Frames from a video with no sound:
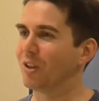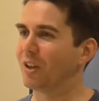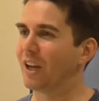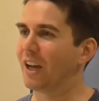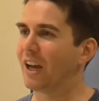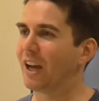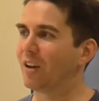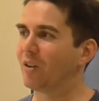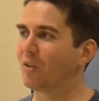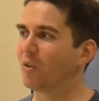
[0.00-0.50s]
and it
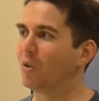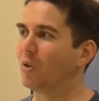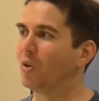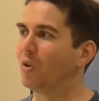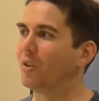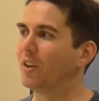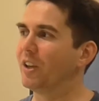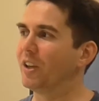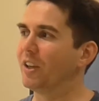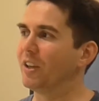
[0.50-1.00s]
had
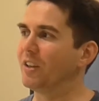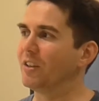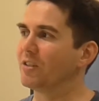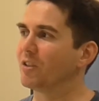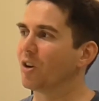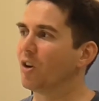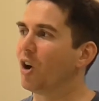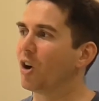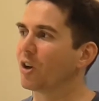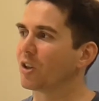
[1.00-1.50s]
all
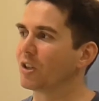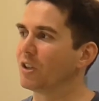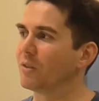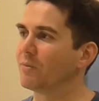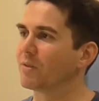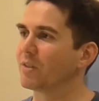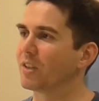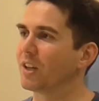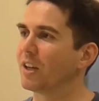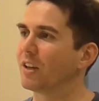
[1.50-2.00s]
these
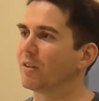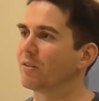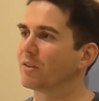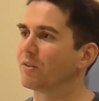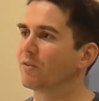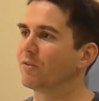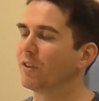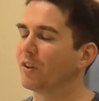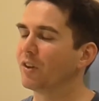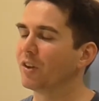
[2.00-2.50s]
octaves, and it was
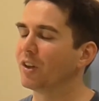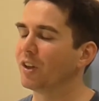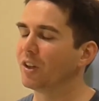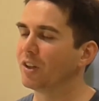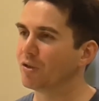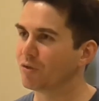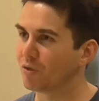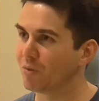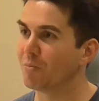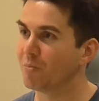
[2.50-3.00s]
a
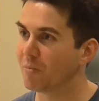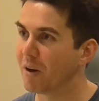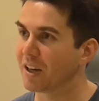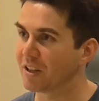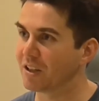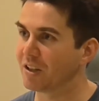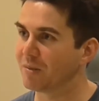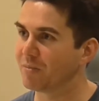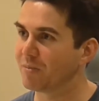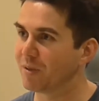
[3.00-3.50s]
very
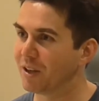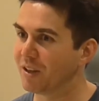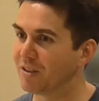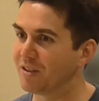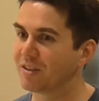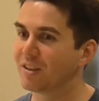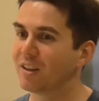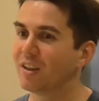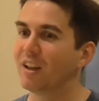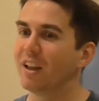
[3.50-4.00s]
dramatic
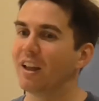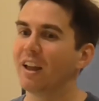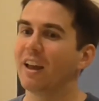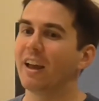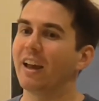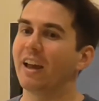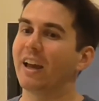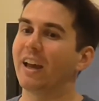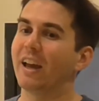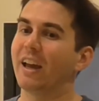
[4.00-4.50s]
piece,
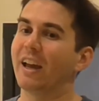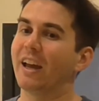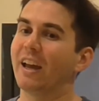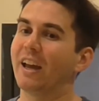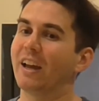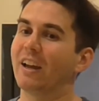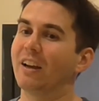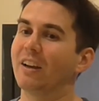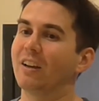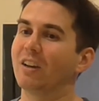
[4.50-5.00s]

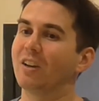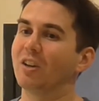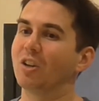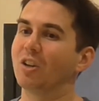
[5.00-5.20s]
and